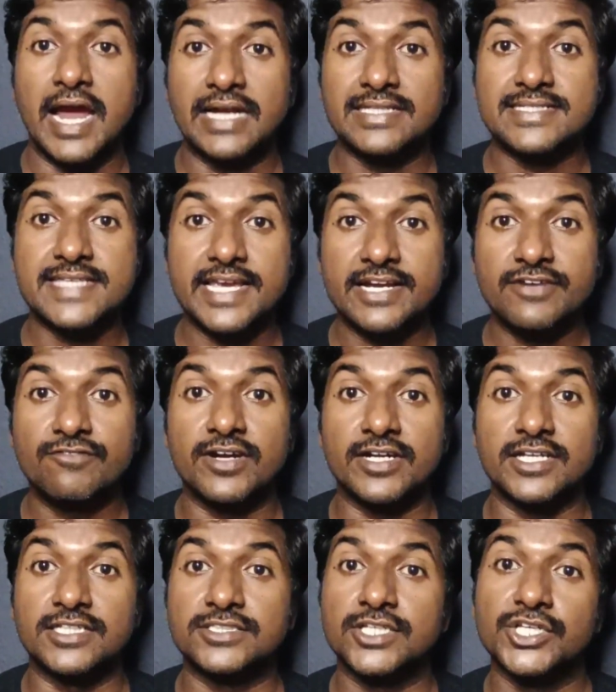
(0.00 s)
And the second one
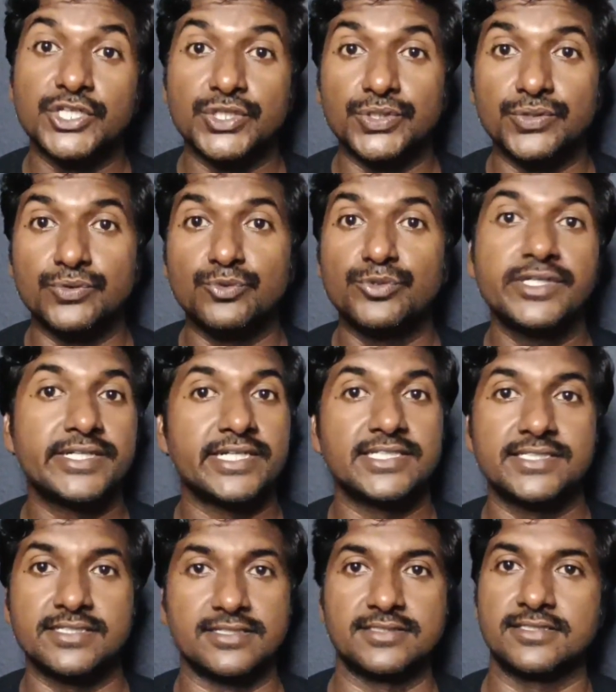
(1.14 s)
is unit
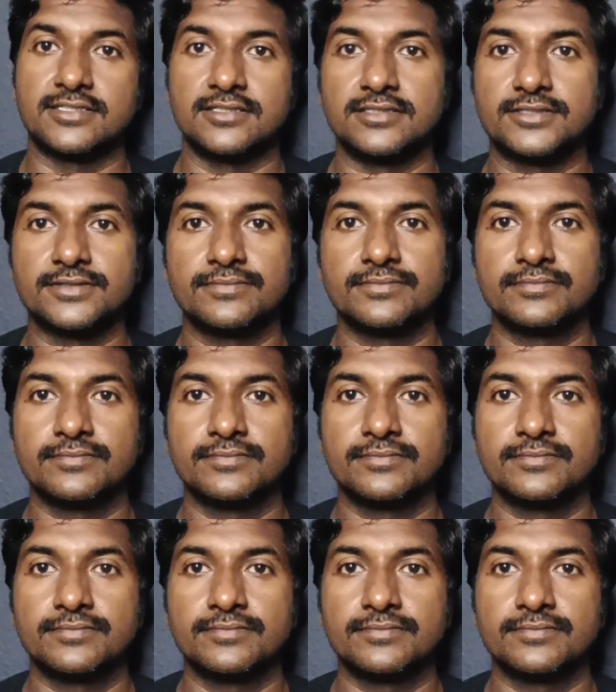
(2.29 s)
testing skills.